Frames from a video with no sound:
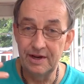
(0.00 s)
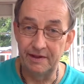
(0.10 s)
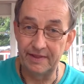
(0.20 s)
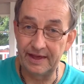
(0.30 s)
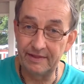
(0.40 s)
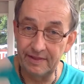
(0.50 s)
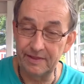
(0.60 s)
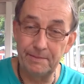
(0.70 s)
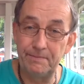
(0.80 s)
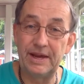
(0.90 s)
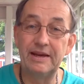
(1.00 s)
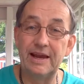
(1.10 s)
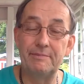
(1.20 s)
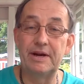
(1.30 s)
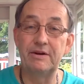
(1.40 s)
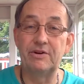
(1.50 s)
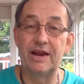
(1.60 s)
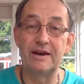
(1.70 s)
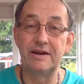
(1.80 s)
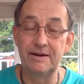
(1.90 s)
and then the big
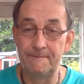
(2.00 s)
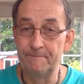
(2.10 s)
American